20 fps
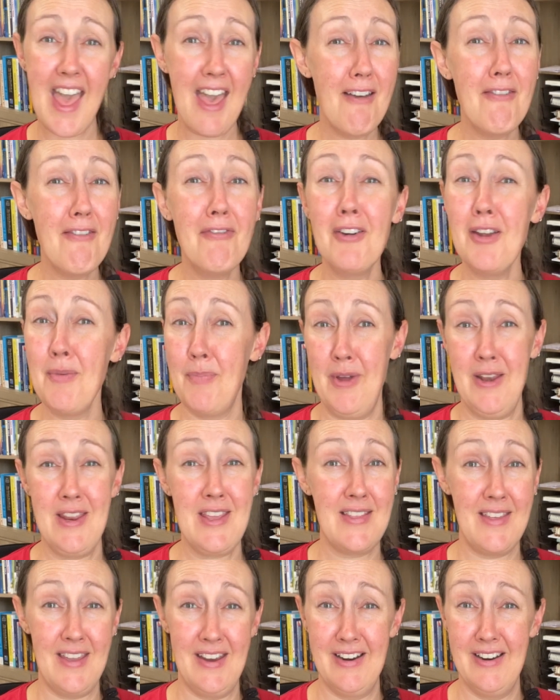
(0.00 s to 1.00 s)

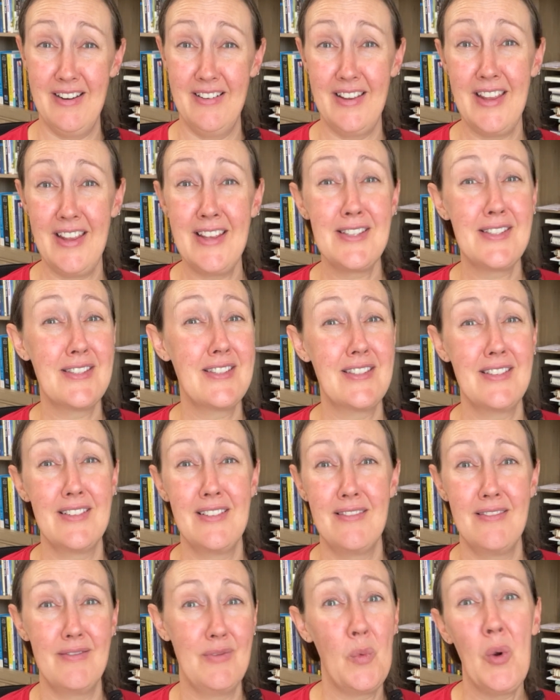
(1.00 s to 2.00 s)
everybody there is
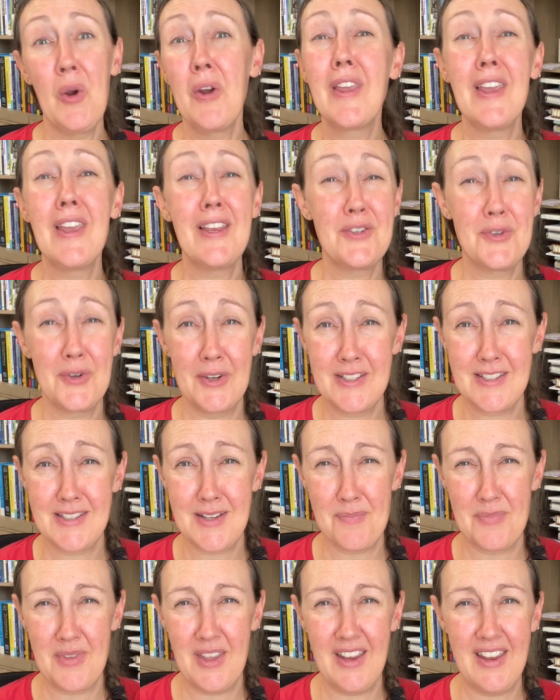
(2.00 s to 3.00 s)
working towards
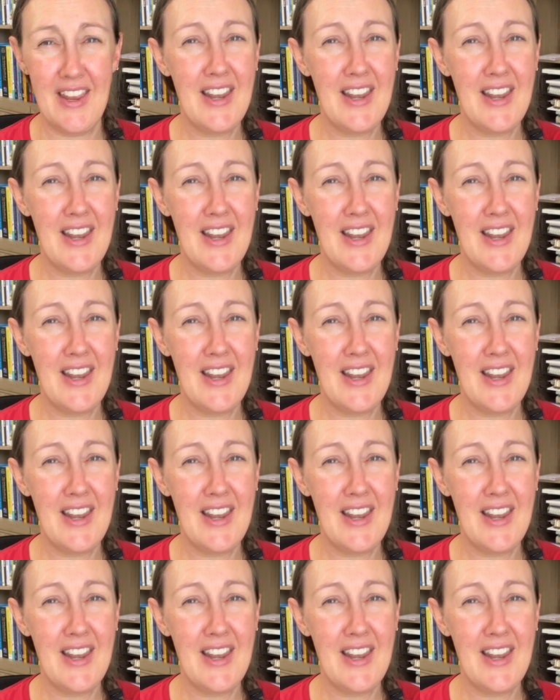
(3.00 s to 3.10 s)
something.